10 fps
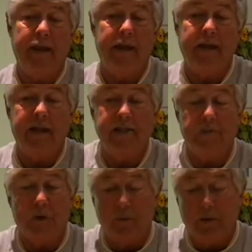Yeah, and that's
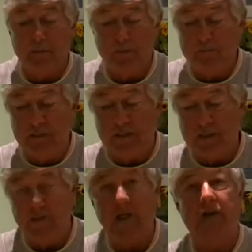why we were
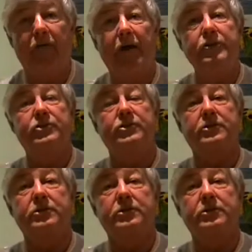missing a generation.